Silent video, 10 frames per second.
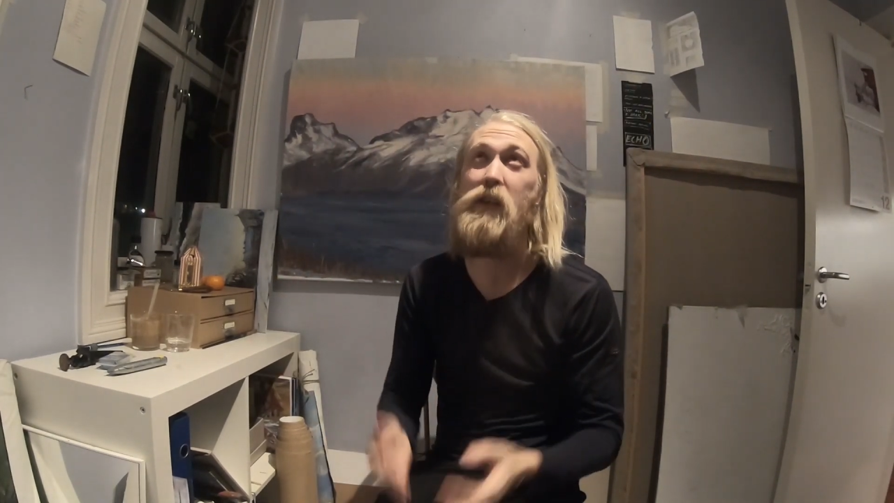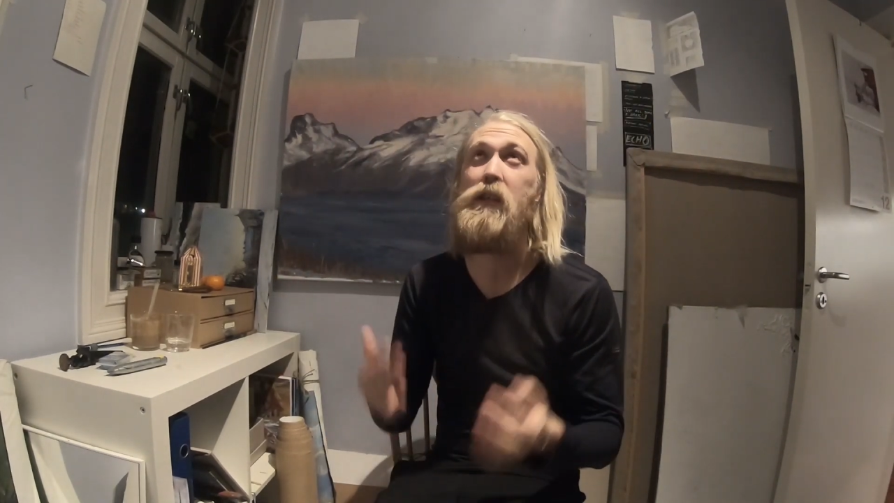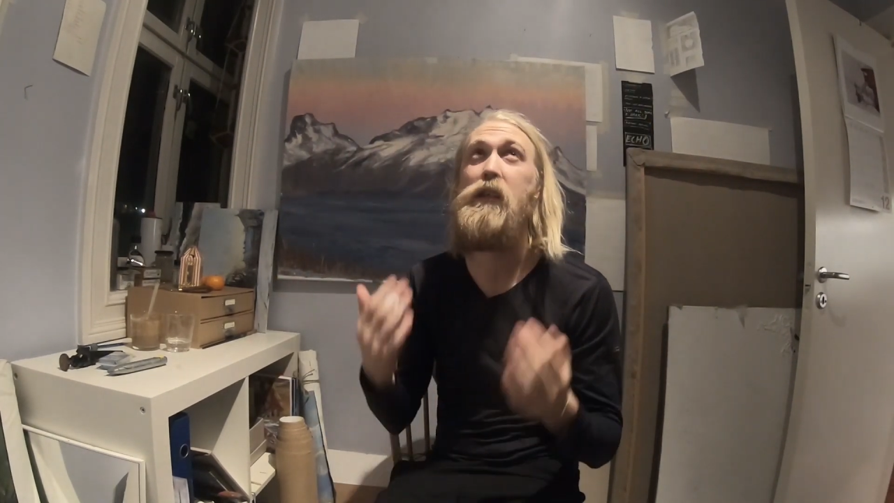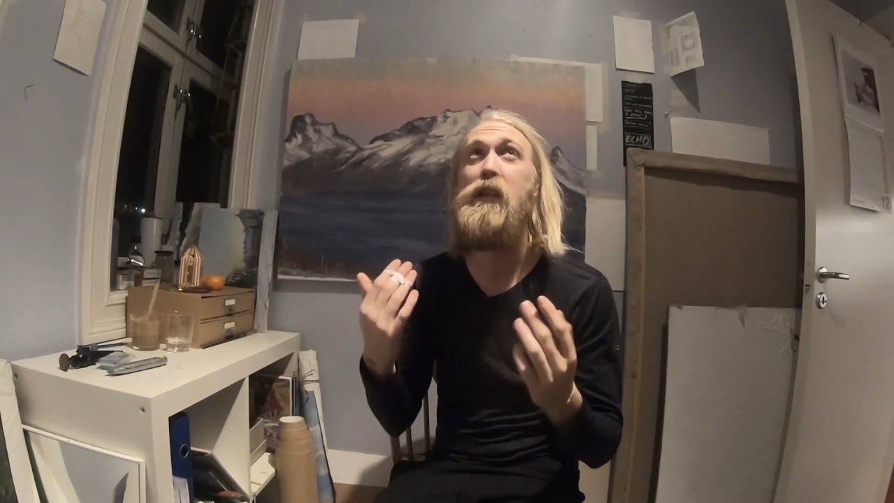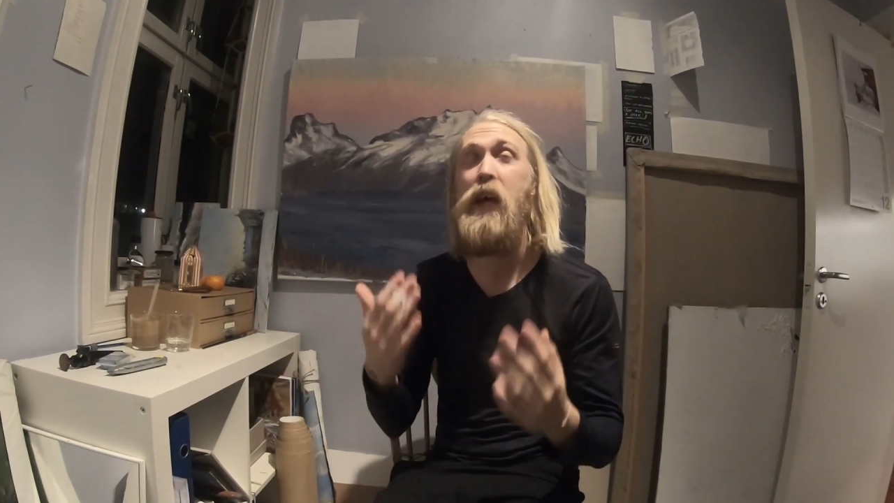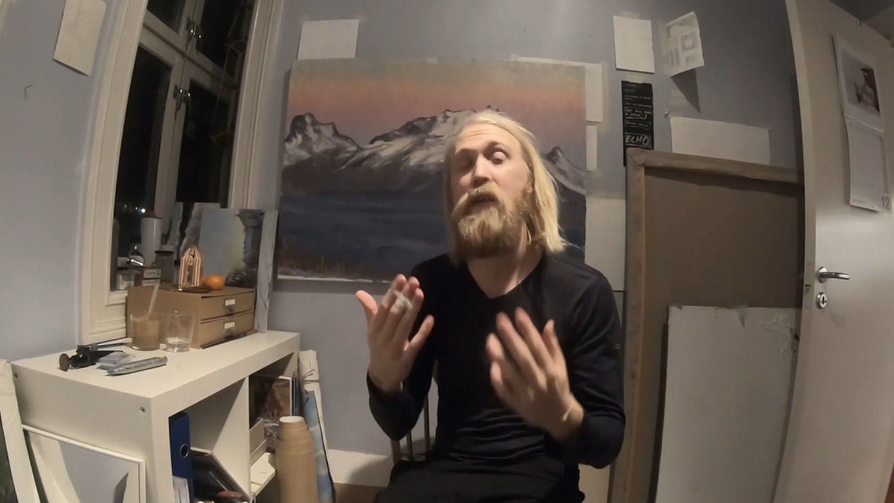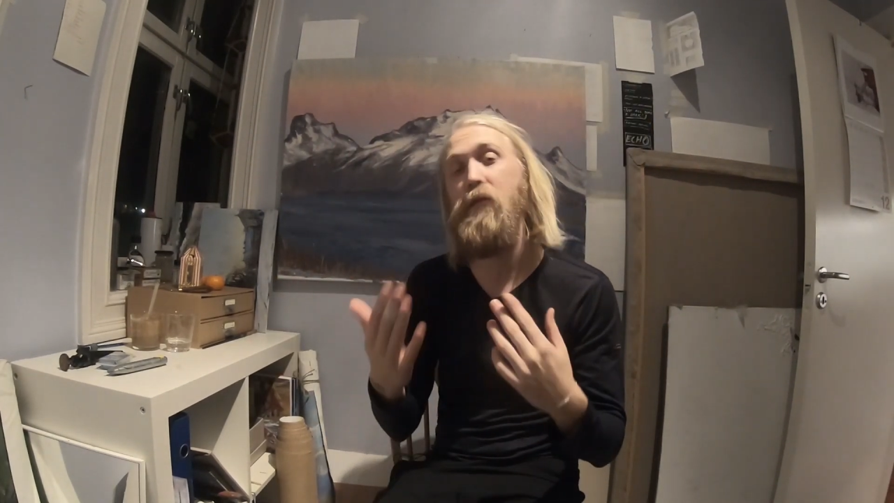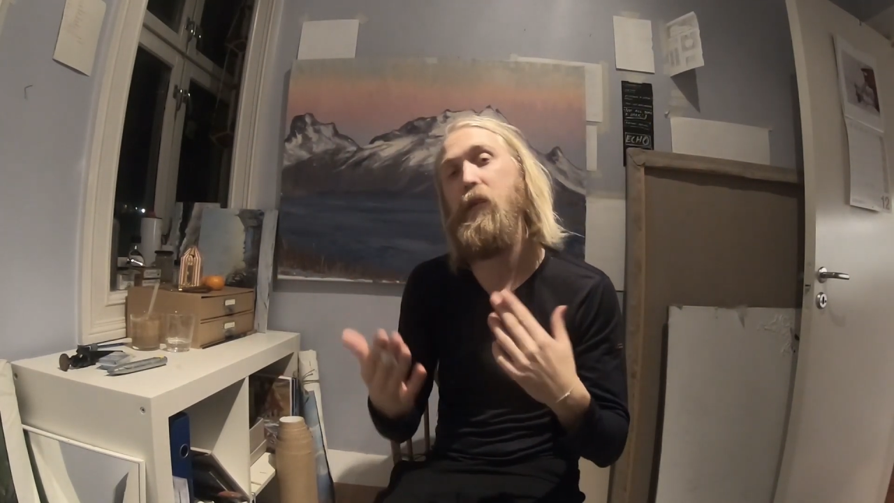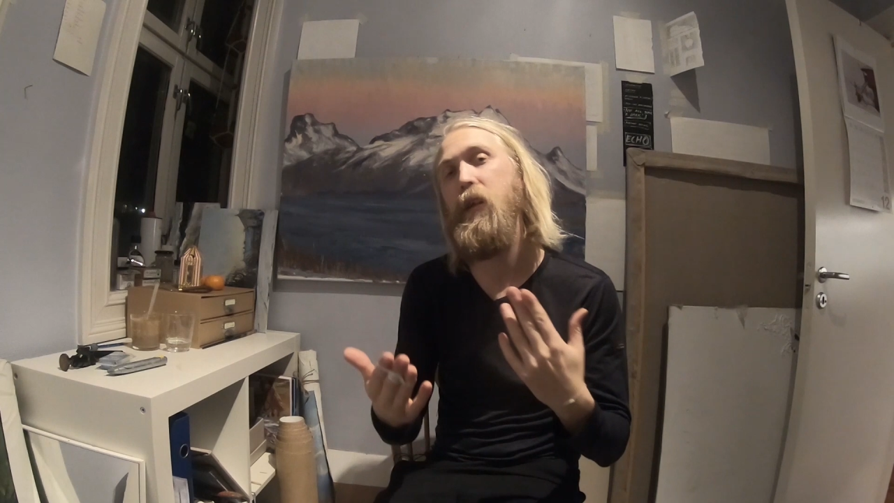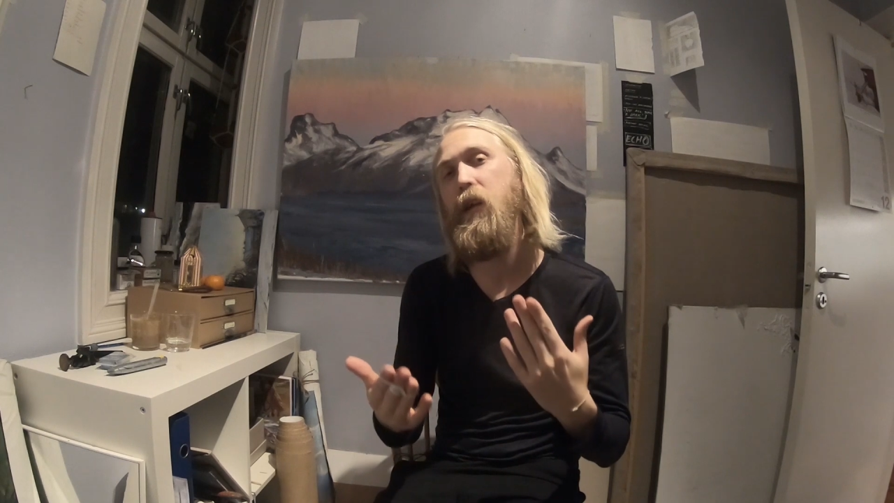
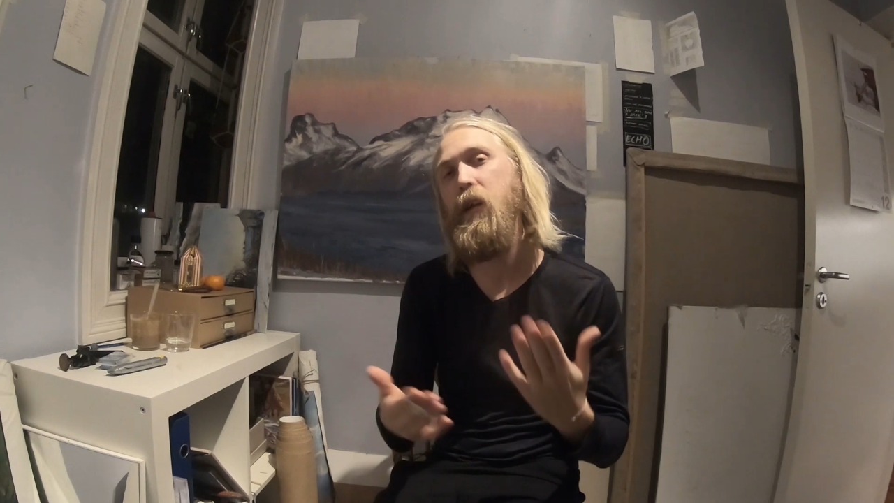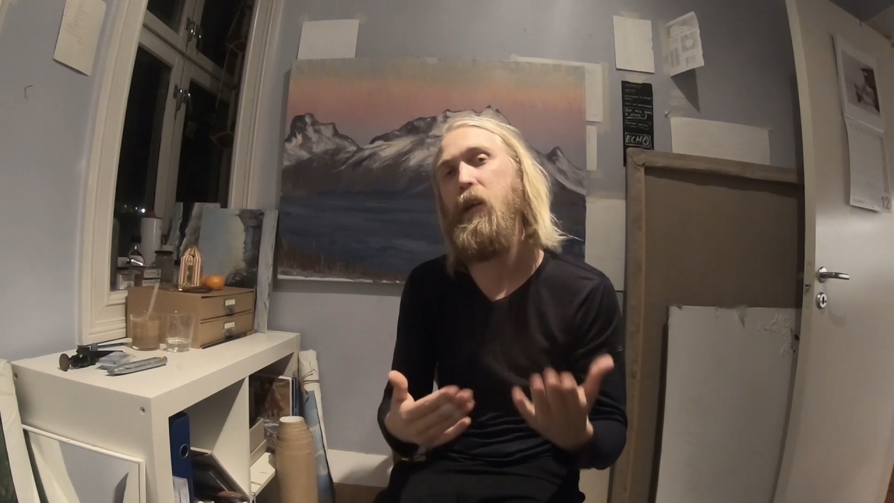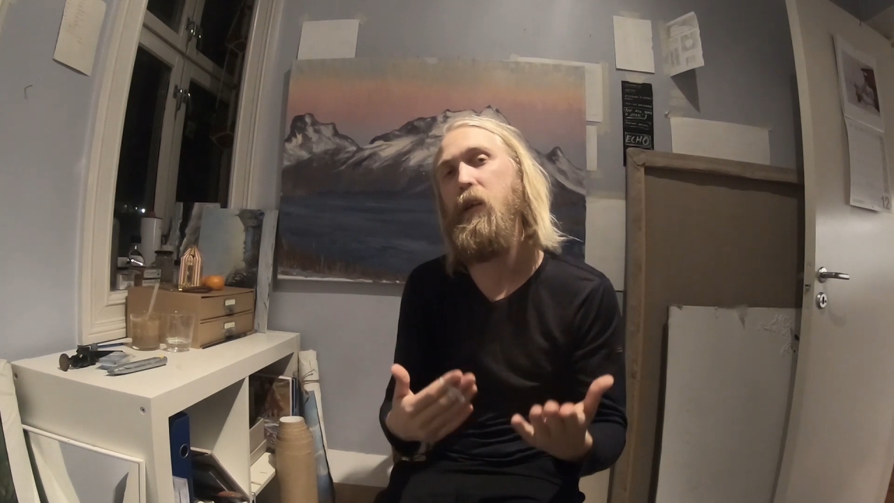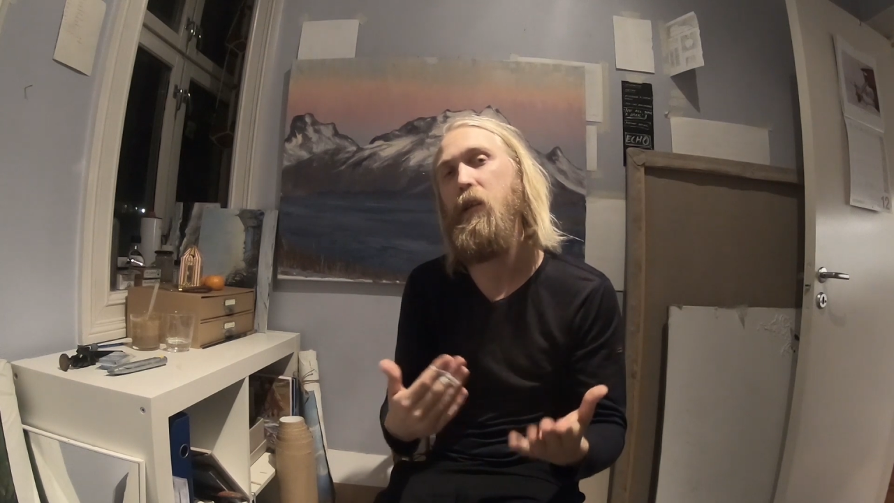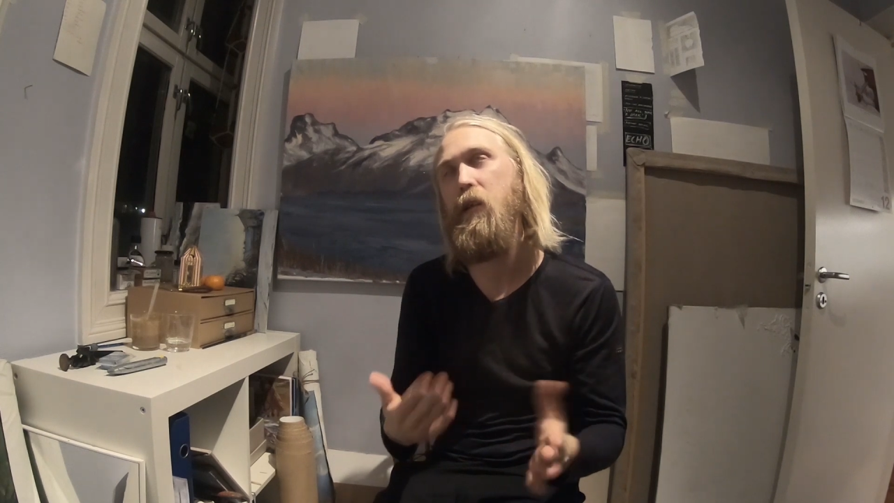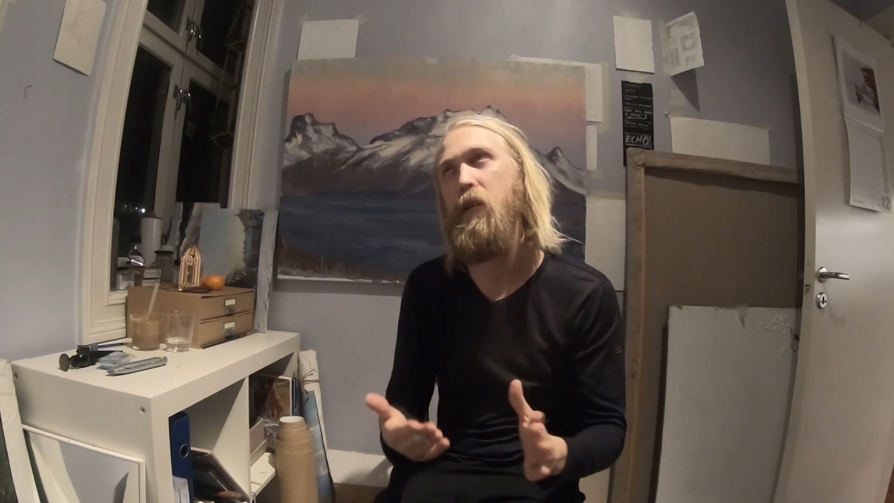17th